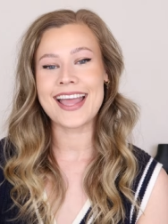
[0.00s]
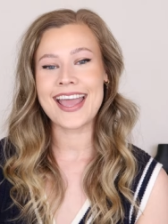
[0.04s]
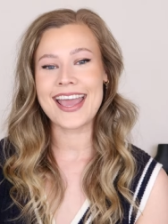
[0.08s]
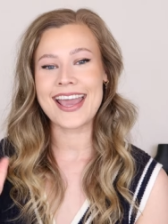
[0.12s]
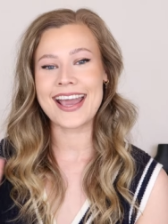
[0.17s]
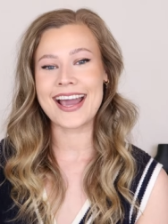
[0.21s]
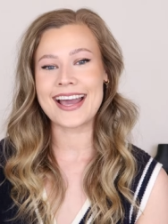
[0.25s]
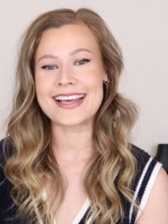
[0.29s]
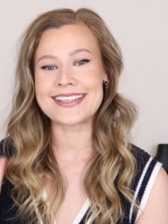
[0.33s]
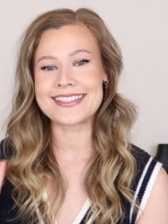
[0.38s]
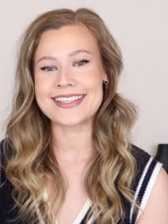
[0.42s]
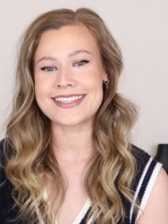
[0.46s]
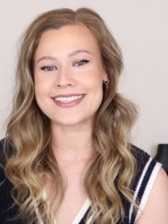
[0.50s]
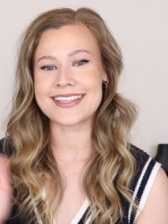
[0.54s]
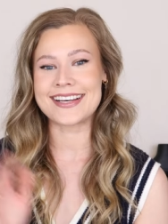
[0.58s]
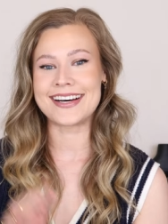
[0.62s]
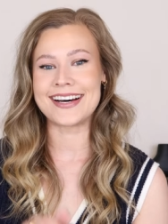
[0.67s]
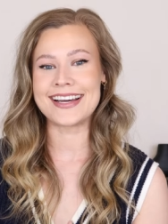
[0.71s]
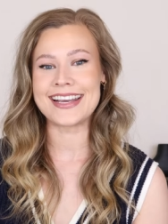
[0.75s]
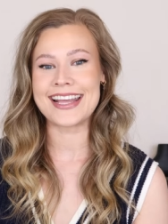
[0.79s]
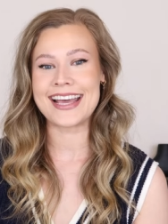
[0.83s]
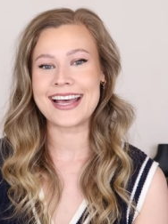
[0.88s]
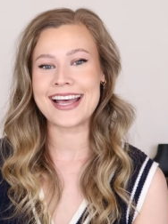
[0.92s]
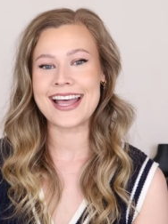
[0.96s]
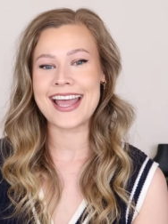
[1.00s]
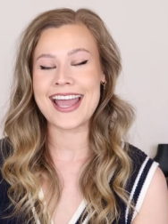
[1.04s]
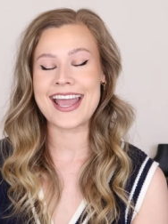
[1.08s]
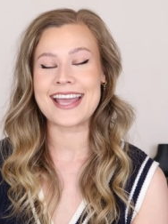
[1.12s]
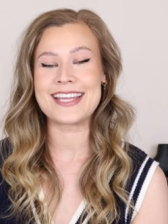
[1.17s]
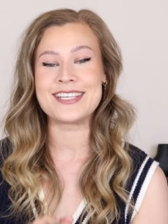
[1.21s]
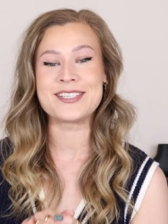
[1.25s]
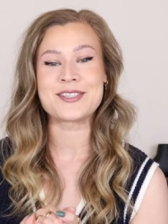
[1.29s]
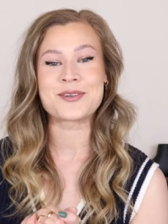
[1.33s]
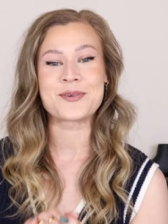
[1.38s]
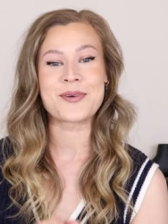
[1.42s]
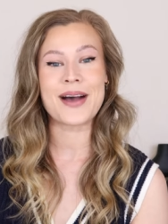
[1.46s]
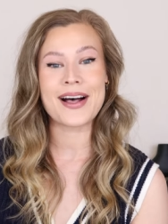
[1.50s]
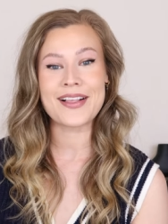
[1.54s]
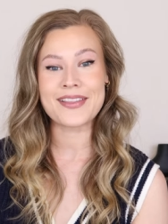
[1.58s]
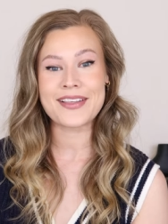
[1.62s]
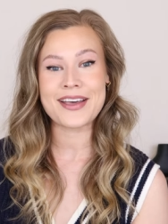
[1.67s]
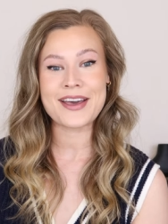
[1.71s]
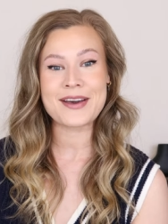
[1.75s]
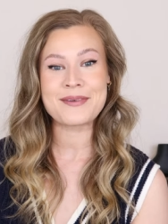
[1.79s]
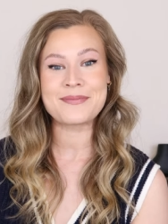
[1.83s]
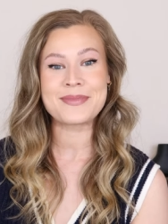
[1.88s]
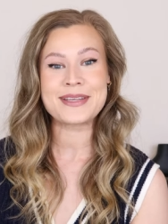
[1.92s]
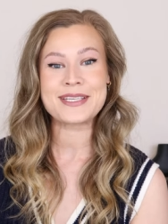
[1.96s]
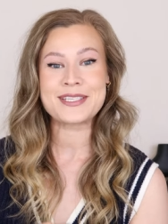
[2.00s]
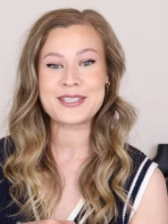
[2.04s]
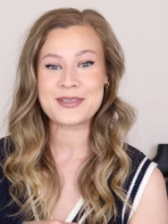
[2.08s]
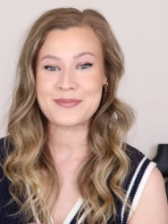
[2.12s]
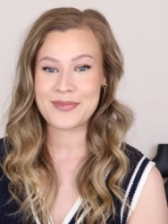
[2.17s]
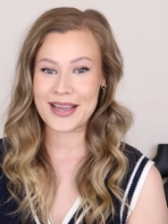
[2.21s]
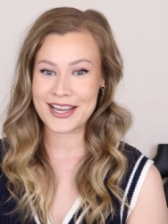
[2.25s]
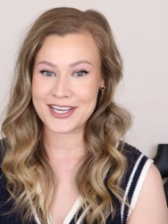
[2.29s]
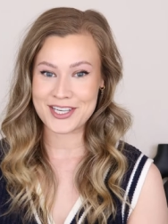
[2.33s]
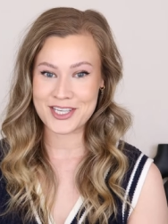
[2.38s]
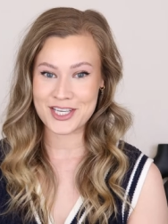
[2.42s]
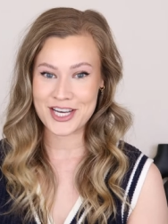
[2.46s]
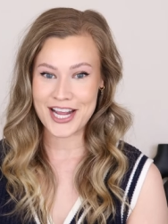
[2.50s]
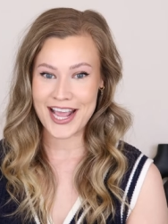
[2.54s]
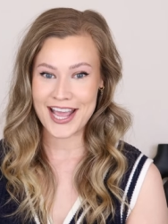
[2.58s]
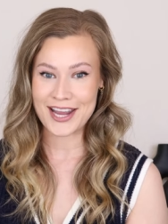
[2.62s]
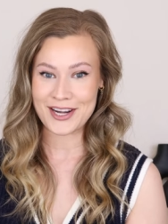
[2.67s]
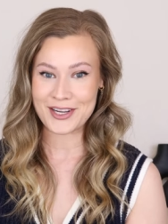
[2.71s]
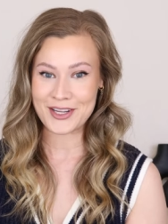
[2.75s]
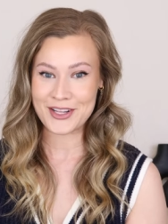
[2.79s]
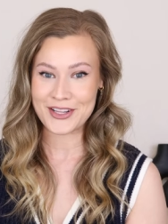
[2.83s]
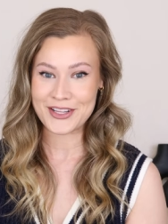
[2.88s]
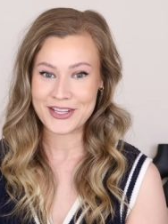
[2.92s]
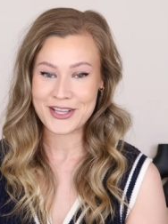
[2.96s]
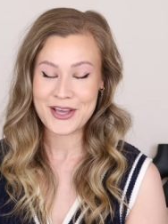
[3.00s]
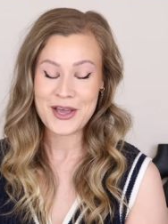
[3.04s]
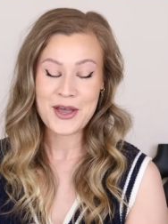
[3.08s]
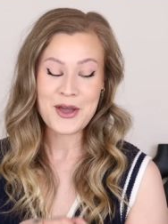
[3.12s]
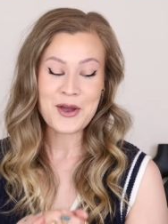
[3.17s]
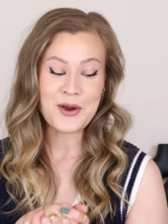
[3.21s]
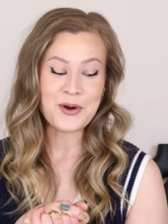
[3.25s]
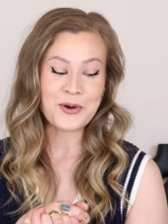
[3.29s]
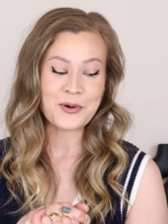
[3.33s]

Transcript: Hey guys, it's Anne and welcome to my channel.